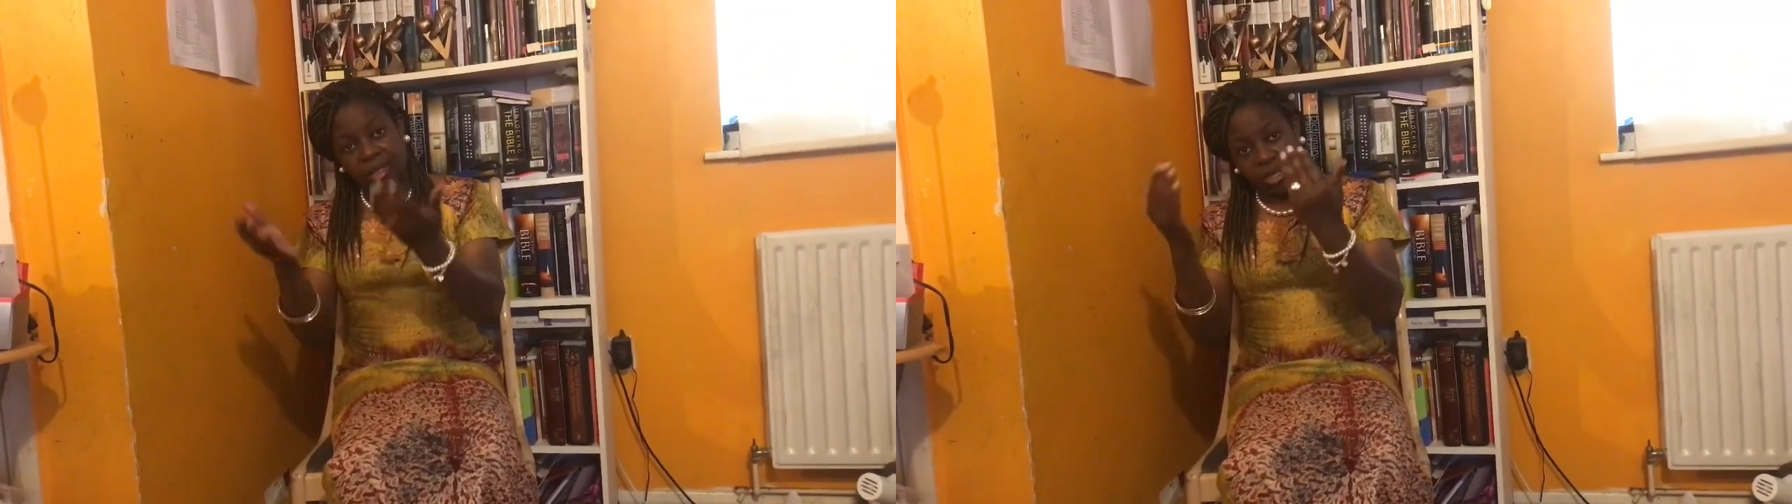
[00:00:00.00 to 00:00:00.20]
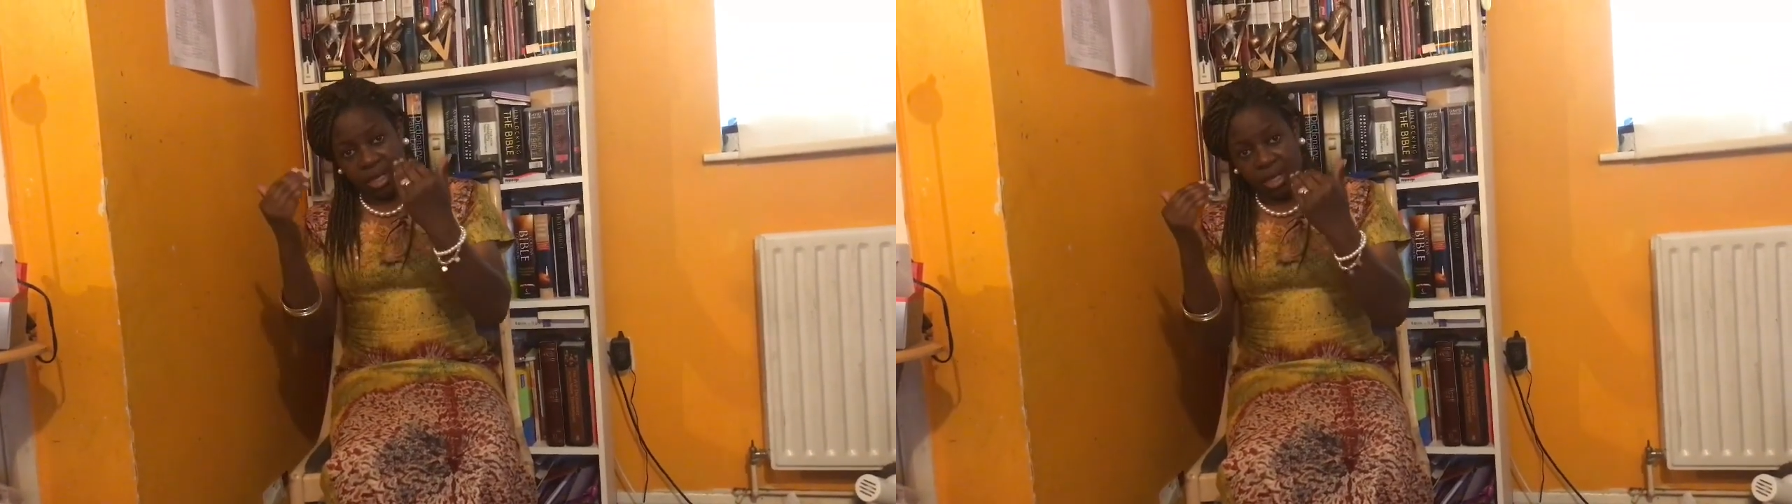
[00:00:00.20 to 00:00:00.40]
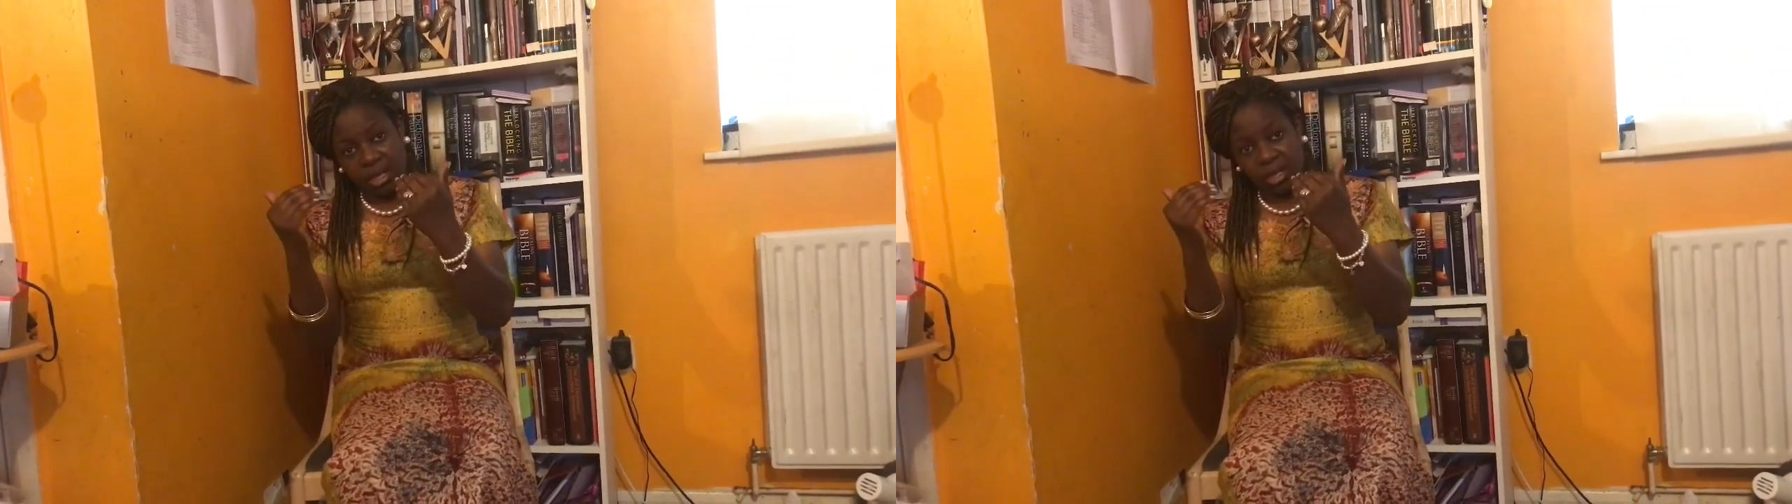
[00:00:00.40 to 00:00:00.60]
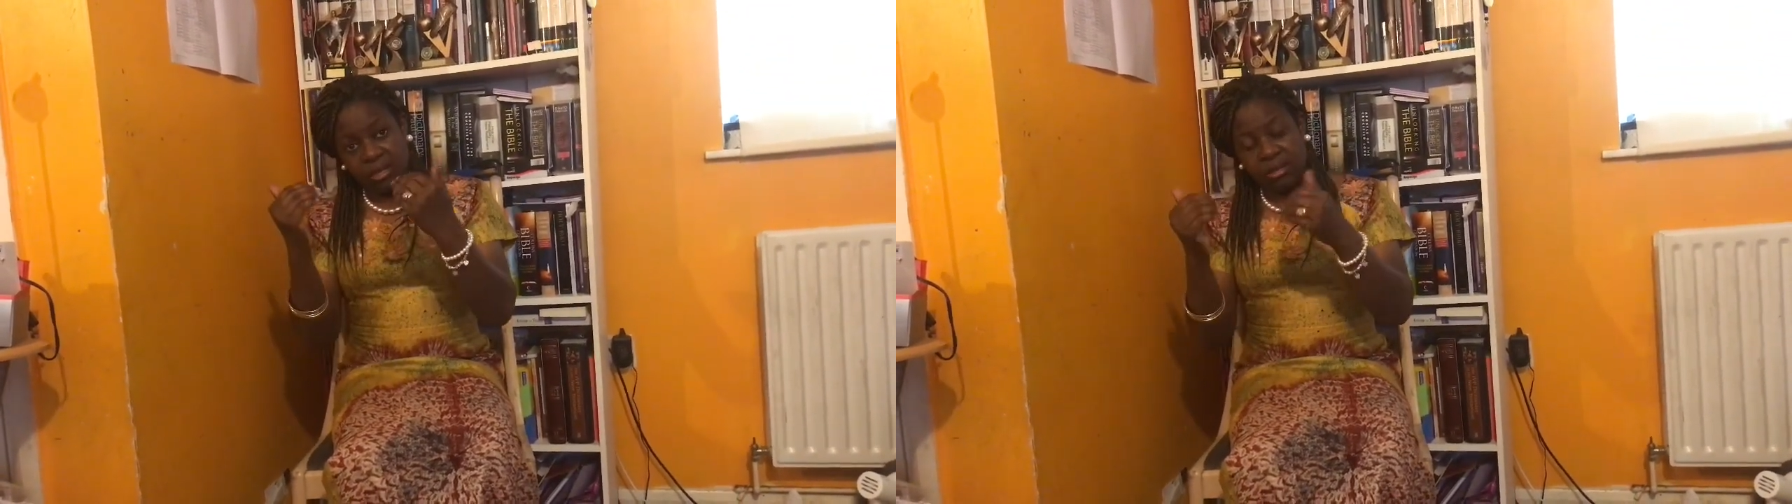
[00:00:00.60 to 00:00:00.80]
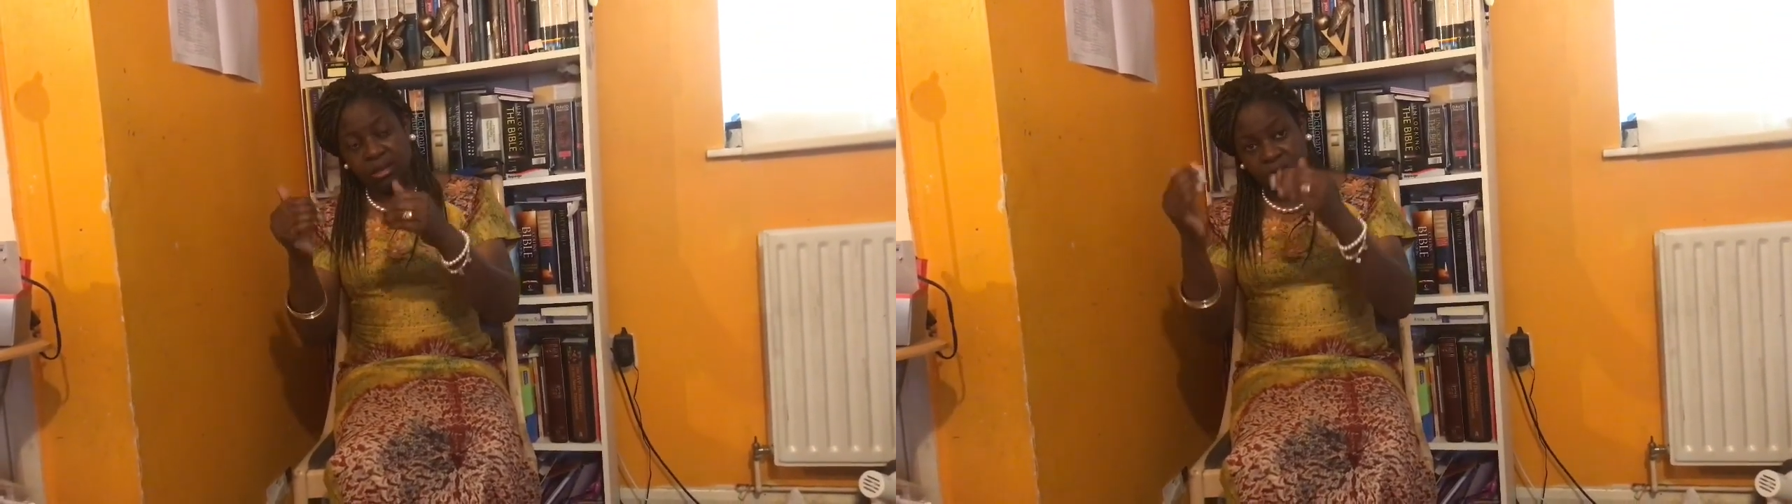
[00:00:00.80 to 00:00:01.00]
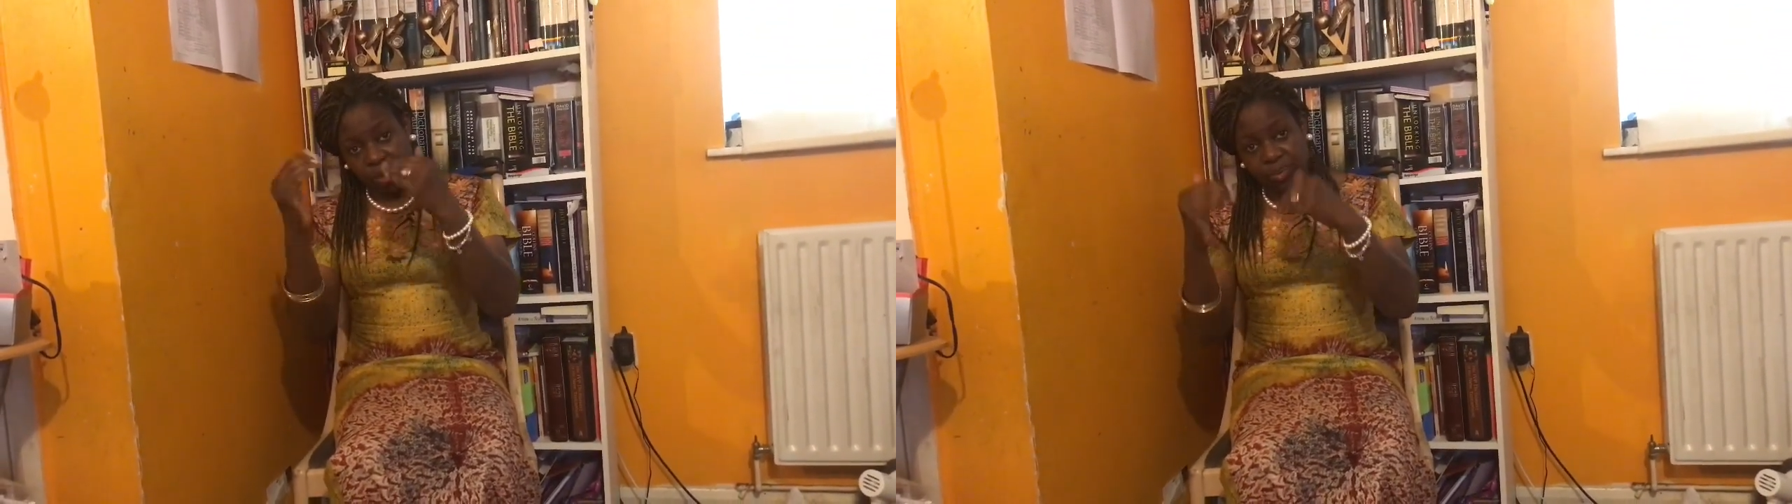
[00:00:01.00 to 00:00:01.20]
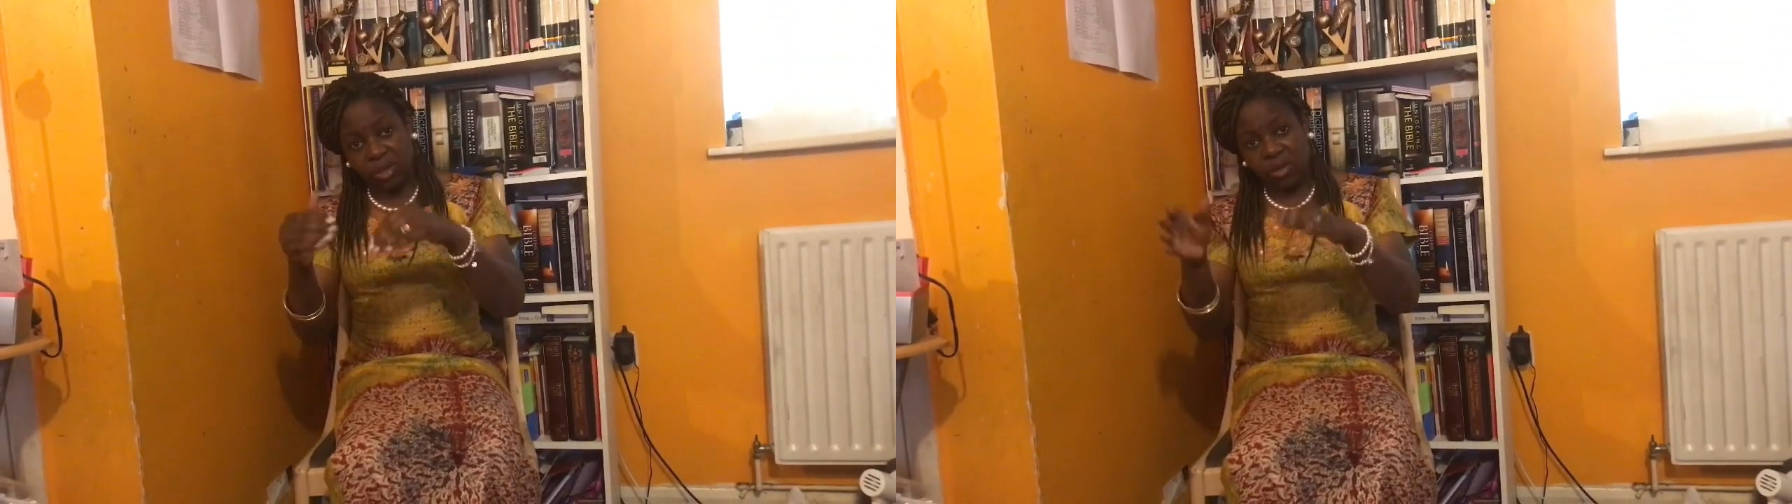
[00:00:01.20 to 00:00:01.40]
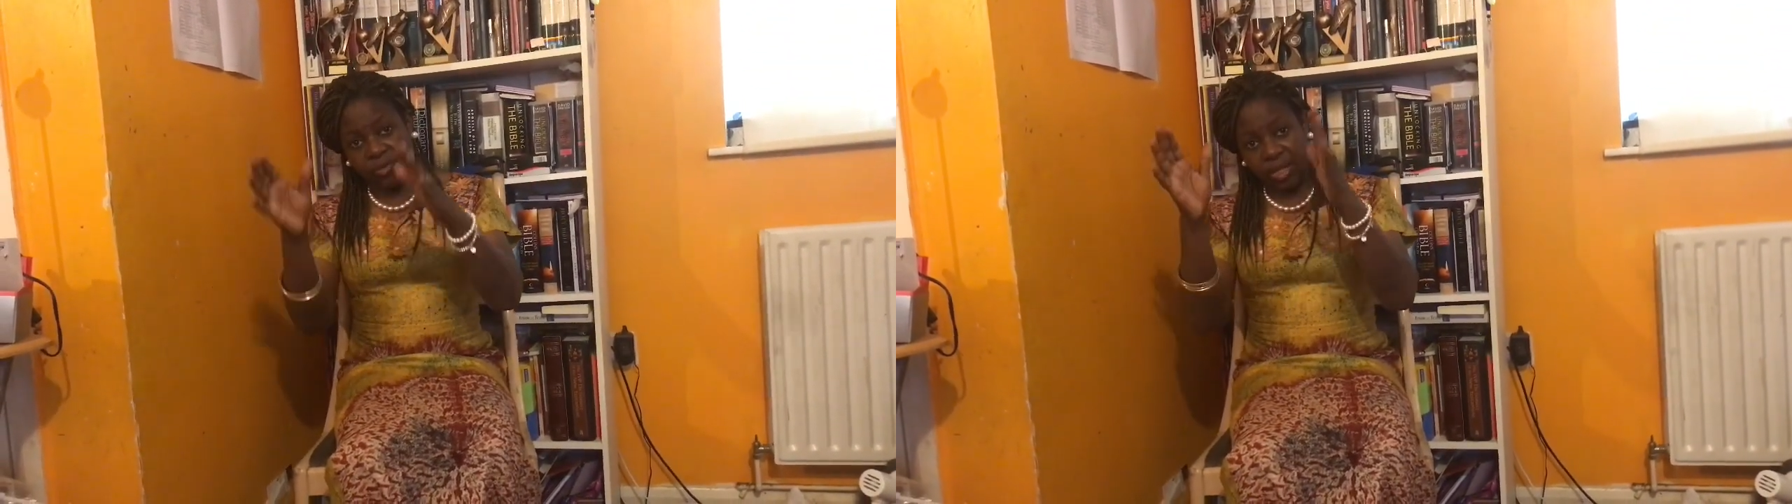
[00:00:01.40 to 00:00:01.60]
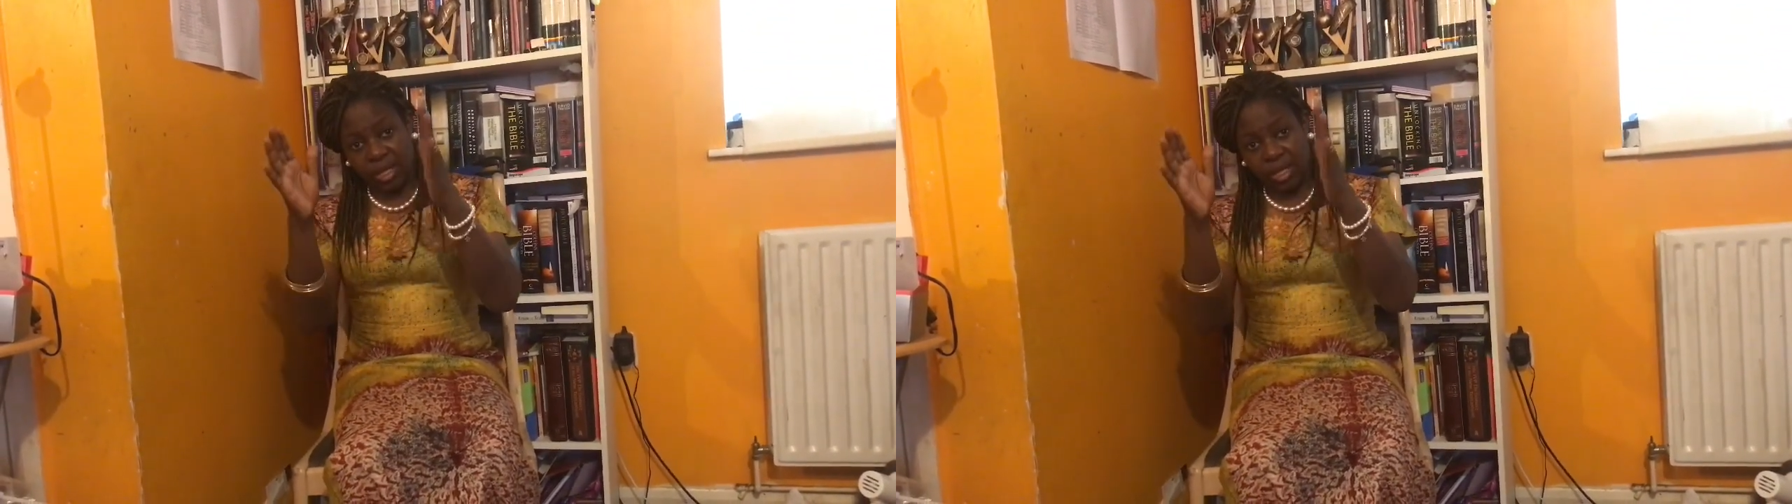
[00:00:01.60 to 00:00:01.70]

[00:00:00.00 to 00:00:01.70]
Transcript: the topic of